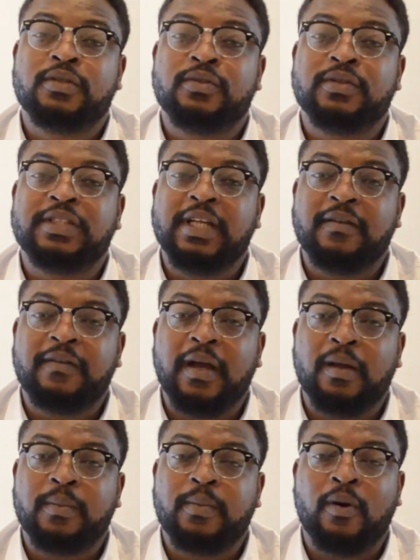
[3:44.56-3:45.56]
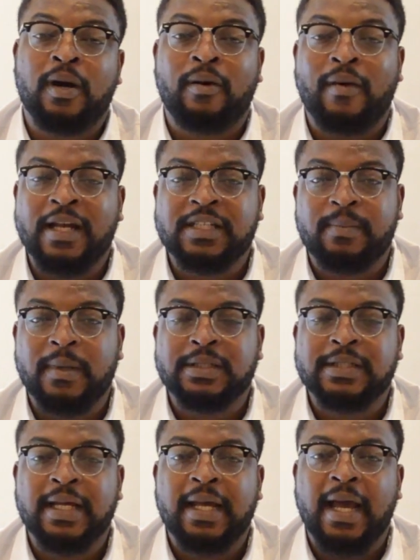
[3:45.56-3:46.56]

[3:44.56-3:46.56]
to self-help or harassment,